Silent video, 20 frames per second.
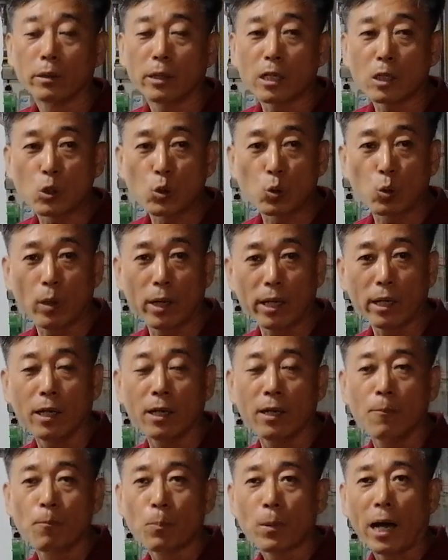That's why
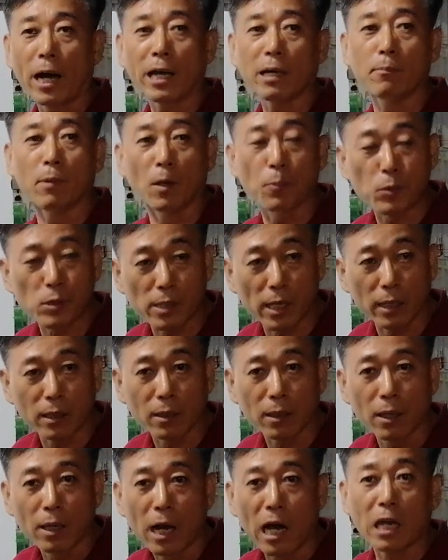I'm
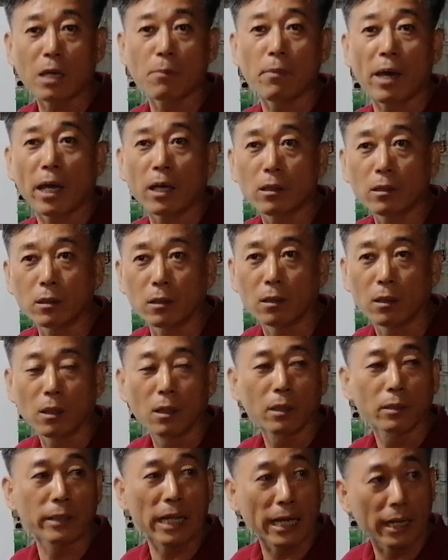upset. I'm angry.
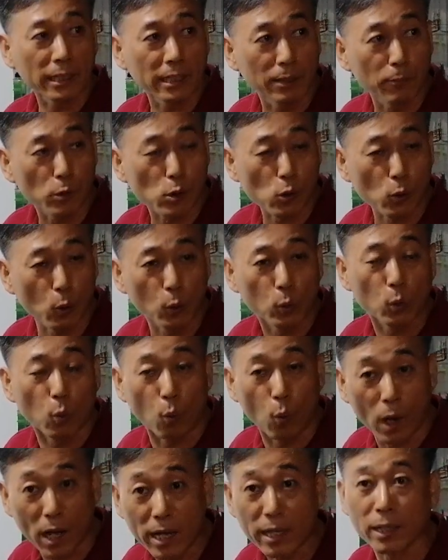Negative thought.
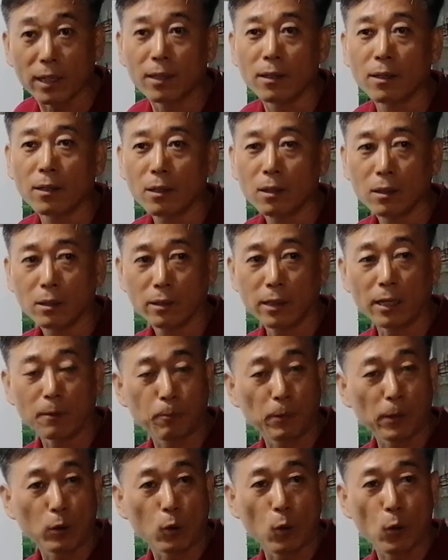Why?
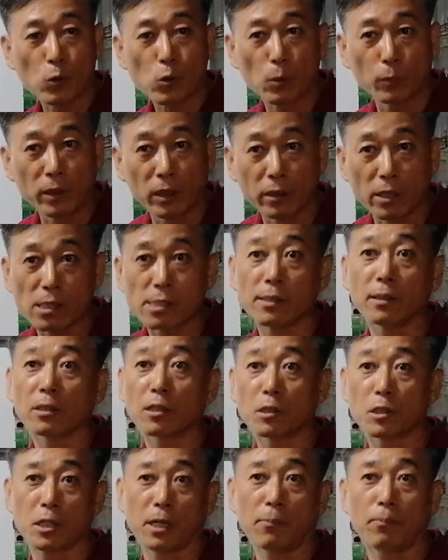Not because of the distal
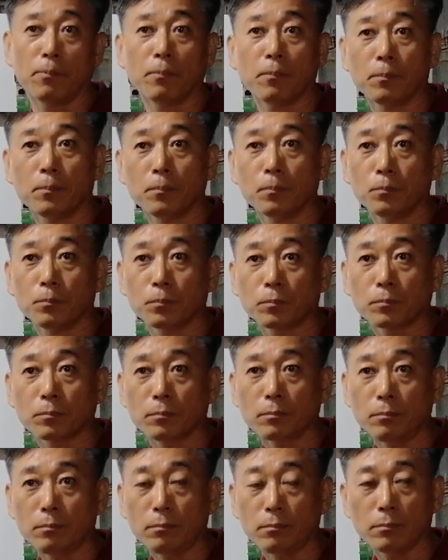job.
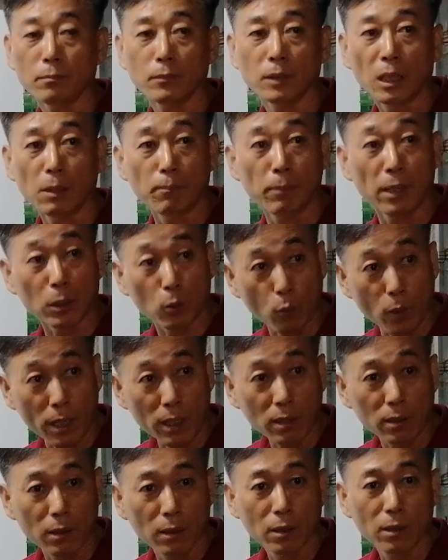But
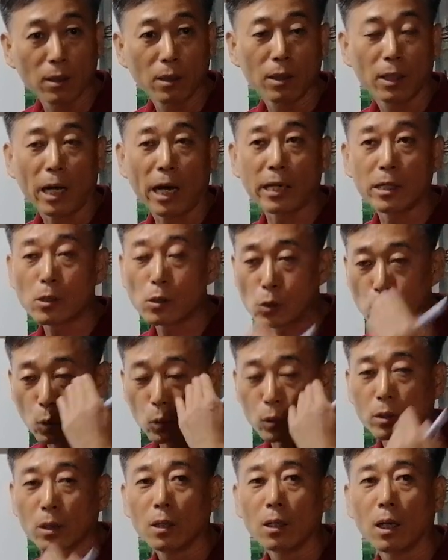what? I
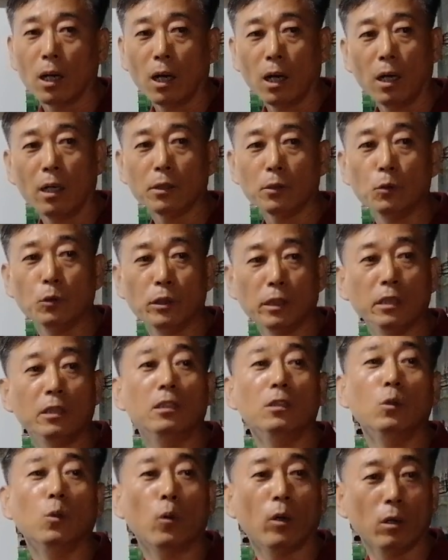thought, you
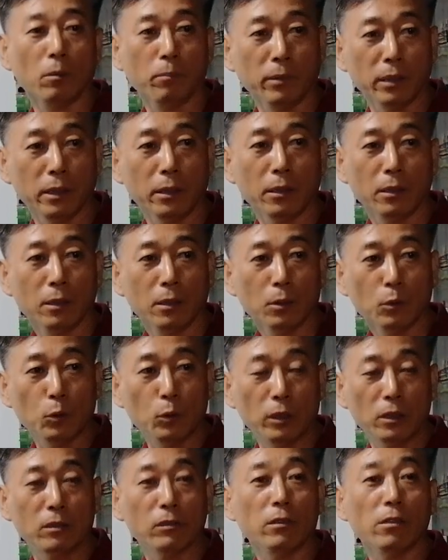ignore me.
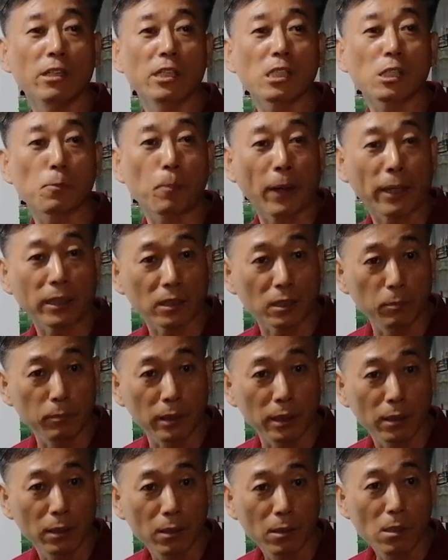You didn't respect
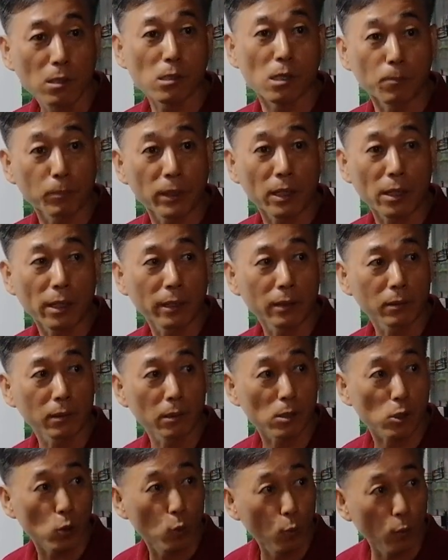me. Something like
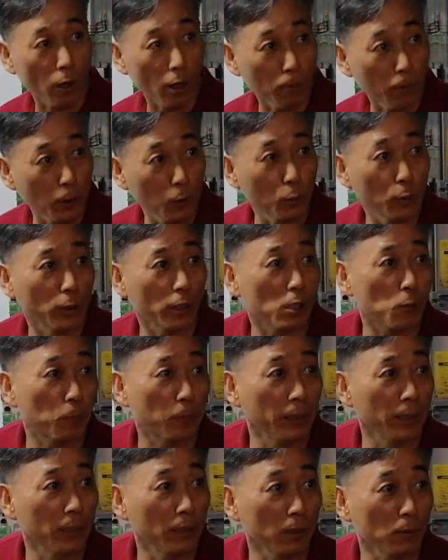this. Whatever you
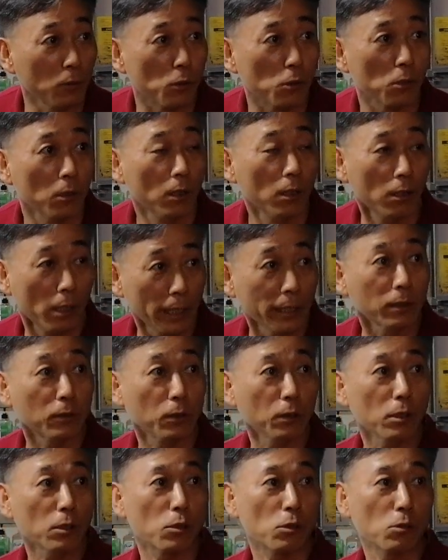experience, like
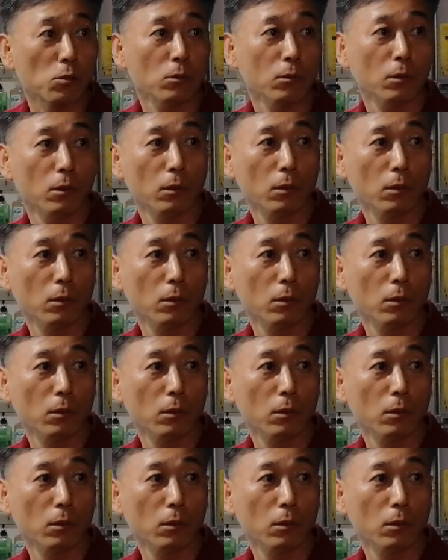this.